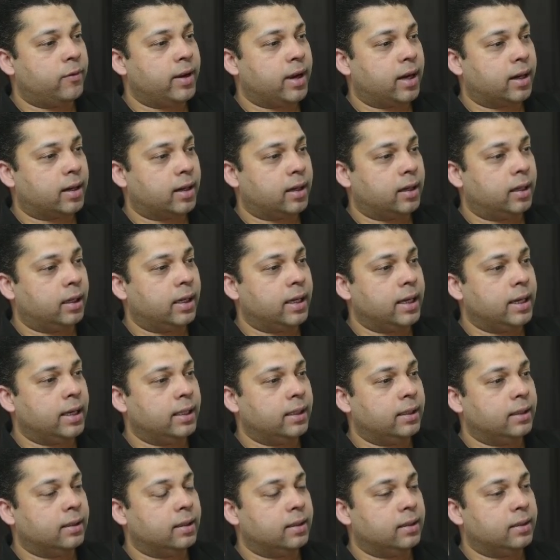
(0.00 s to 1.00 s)
are currently
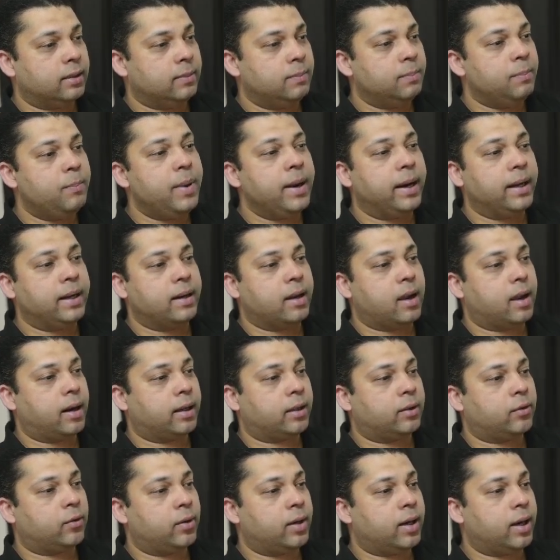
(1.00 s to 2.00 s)
in the bin
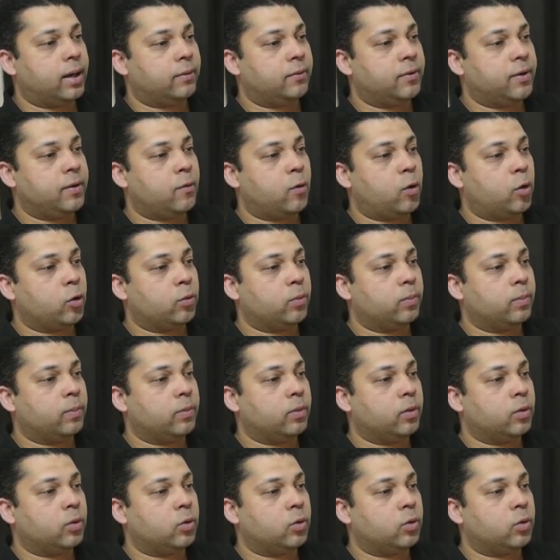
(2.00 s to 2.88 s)
directory and we want